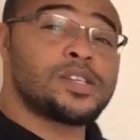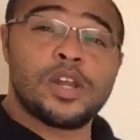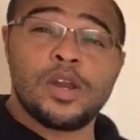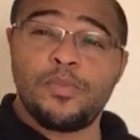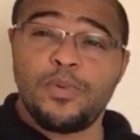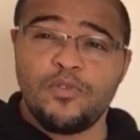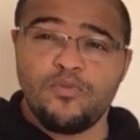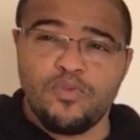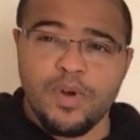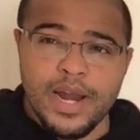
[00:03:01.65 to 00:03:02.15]
going
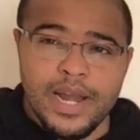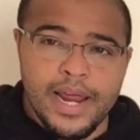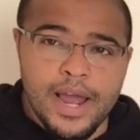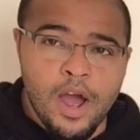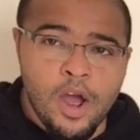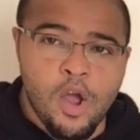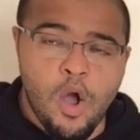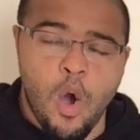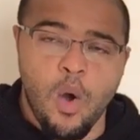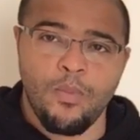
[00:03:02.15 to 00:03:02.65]
to be really
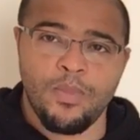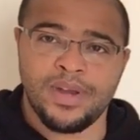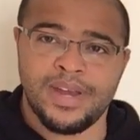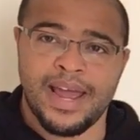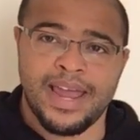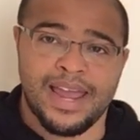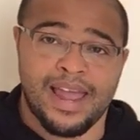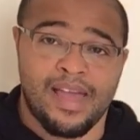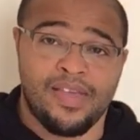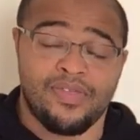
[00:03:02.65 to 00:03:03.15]

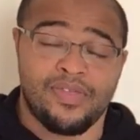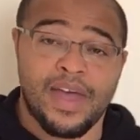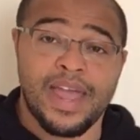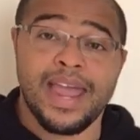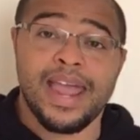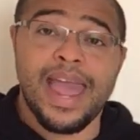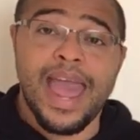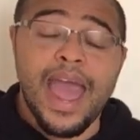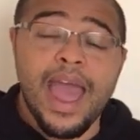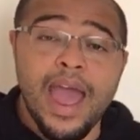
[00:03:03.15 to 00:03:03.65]
accommodating. They
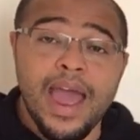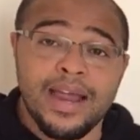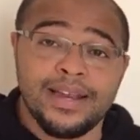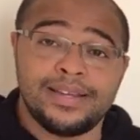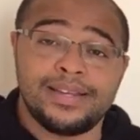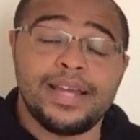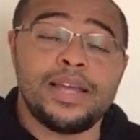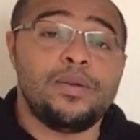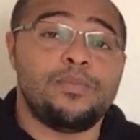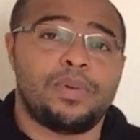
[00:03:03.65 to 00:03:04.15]
care
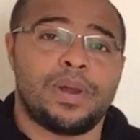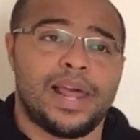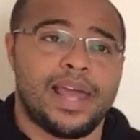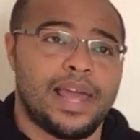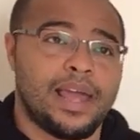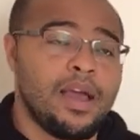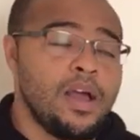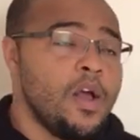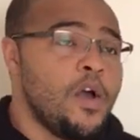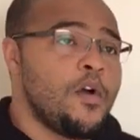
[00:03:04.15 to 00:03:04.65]

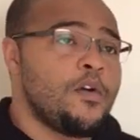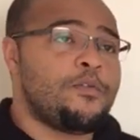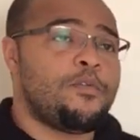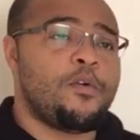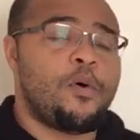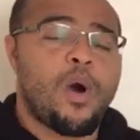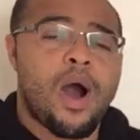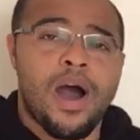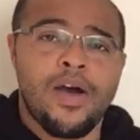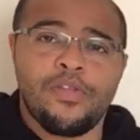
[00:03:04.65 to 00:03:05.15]
deeply
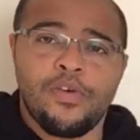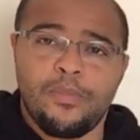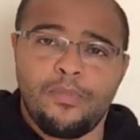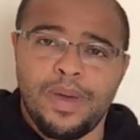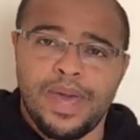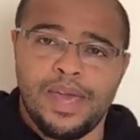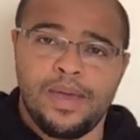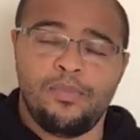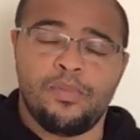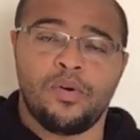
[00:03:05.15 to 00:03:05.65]
for other
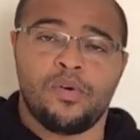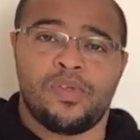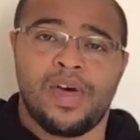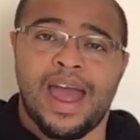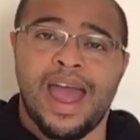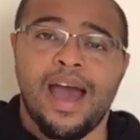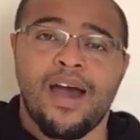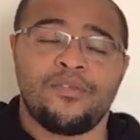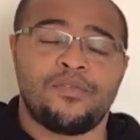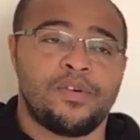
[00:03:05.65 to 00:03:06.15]
people.
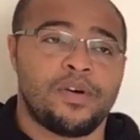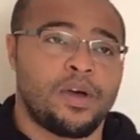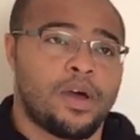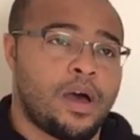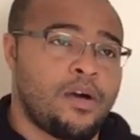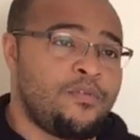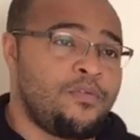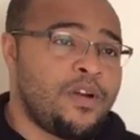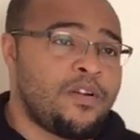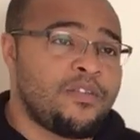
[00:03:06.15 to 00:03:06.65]
They have a,
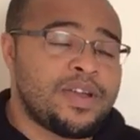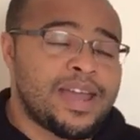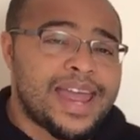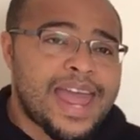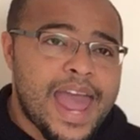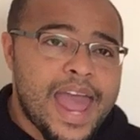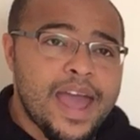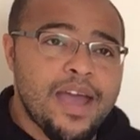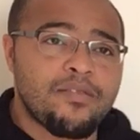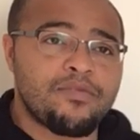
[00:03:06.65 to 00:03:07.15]
a very
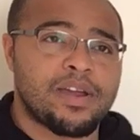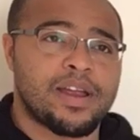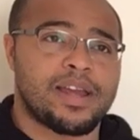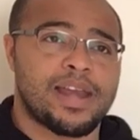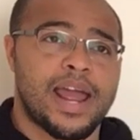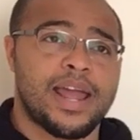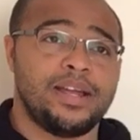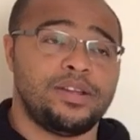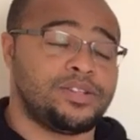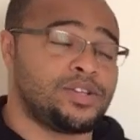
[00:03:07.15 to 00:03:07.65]
caring
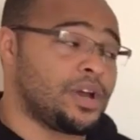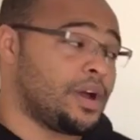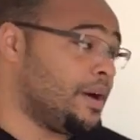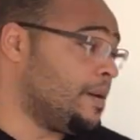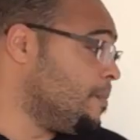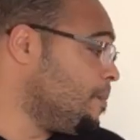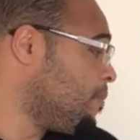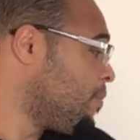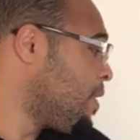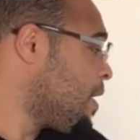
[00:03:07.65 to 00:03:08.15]

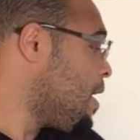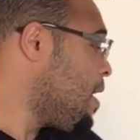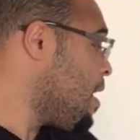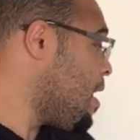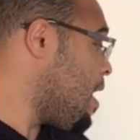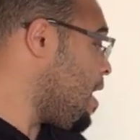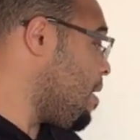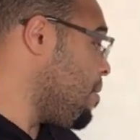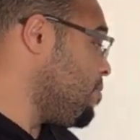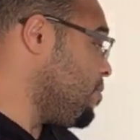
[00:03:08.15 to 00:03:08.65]
nature
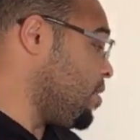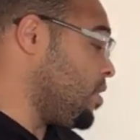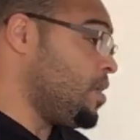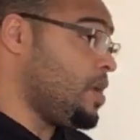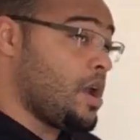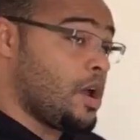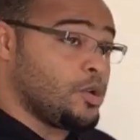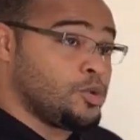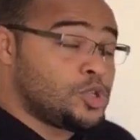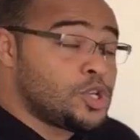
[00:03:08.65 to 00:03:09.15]
um, you
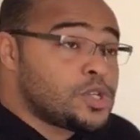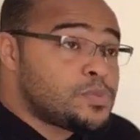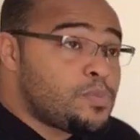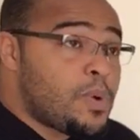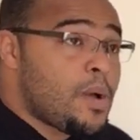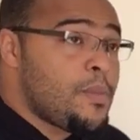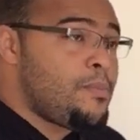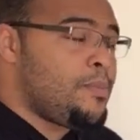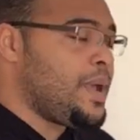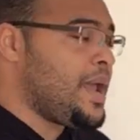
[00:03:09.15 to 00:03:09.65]
know, just
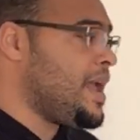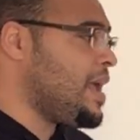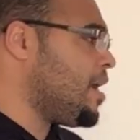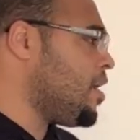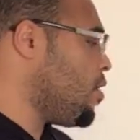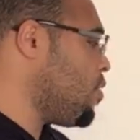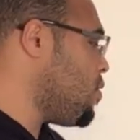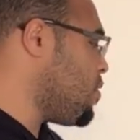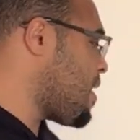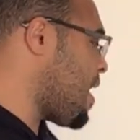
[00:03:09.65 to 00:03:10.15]
by
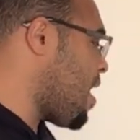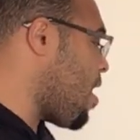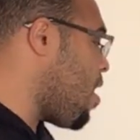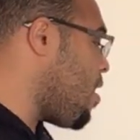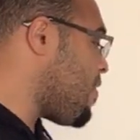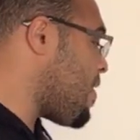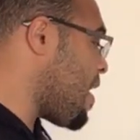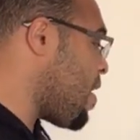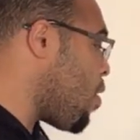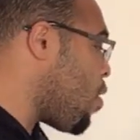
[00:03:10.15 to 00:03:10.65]
being who they
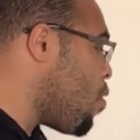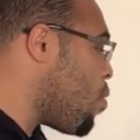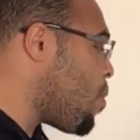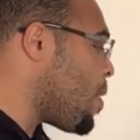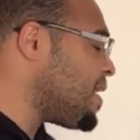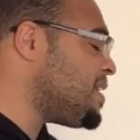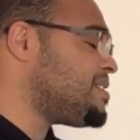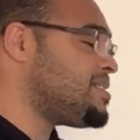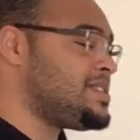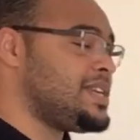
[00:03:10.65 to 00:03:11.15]
are. They
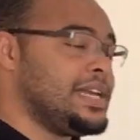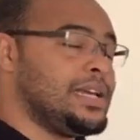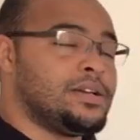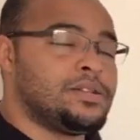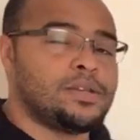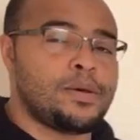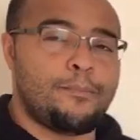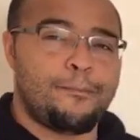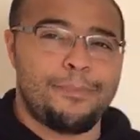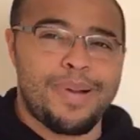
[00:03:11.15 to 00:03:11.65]
always seek
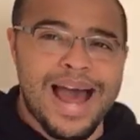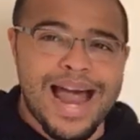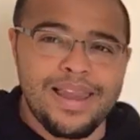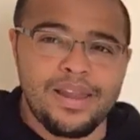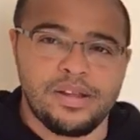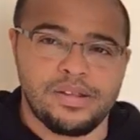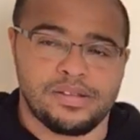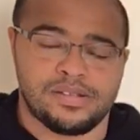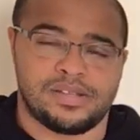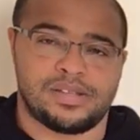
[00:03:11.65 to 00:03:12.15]
to
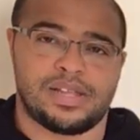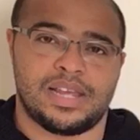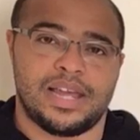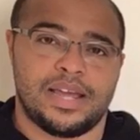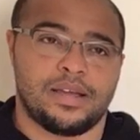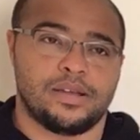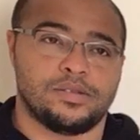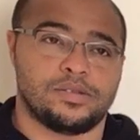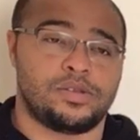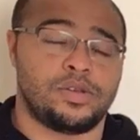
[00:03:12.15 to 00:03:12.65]
balance
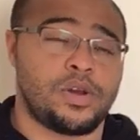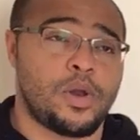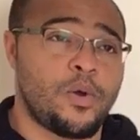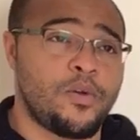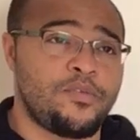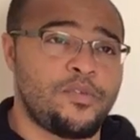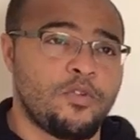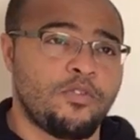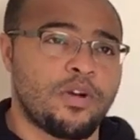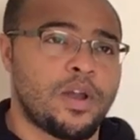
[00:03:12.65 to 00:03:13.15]
things. You know,
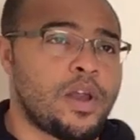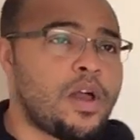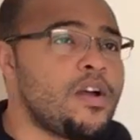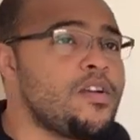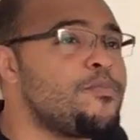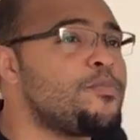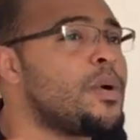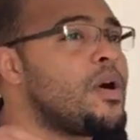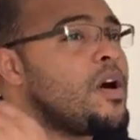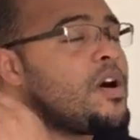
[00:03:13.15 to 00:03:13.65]
if you're a
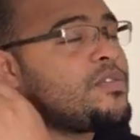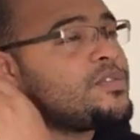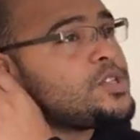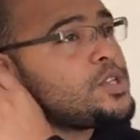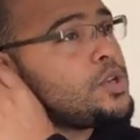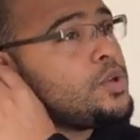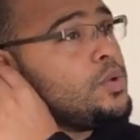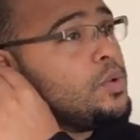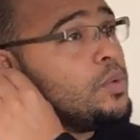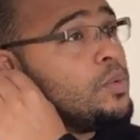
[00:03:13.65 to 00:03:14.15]
life path
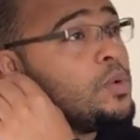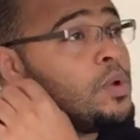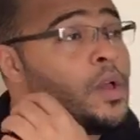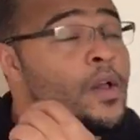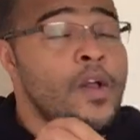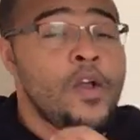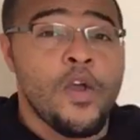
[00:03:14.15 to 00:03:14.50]
two,